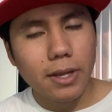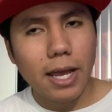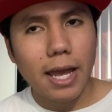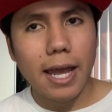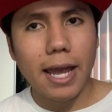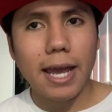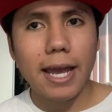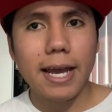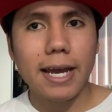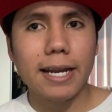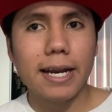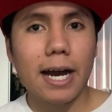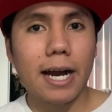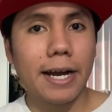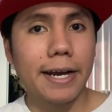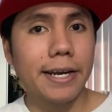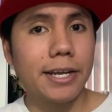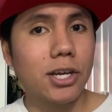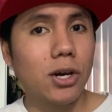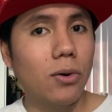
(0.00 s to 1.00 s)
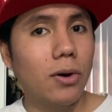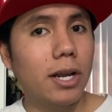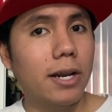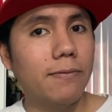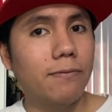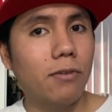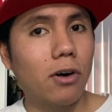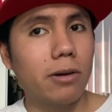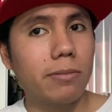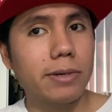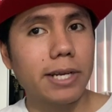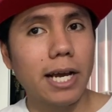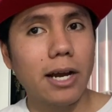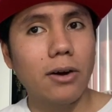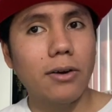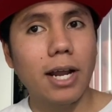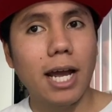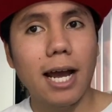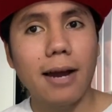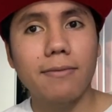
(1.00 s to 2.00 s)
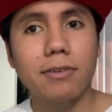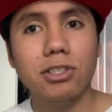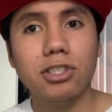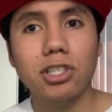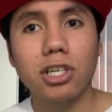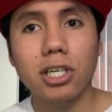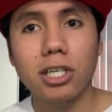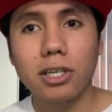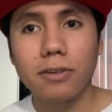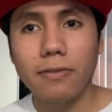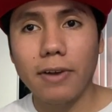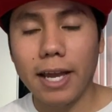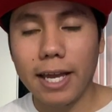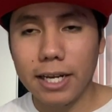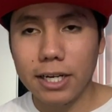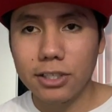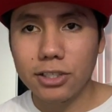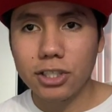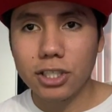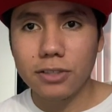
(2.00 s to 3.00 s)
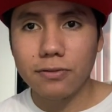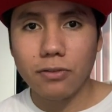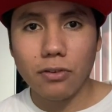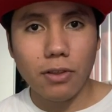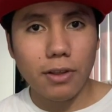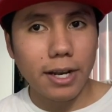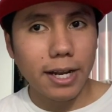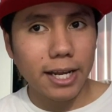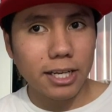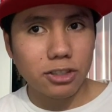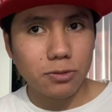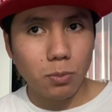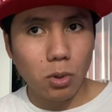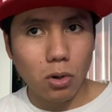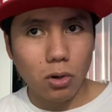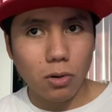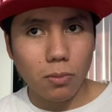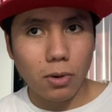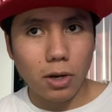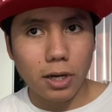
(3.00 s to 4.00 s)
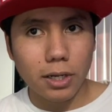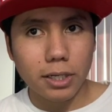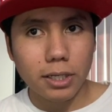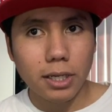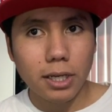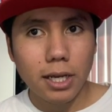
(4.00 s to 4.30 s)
and I'm going to go ahead and farm down, have a ton of energy for the next Pokemon.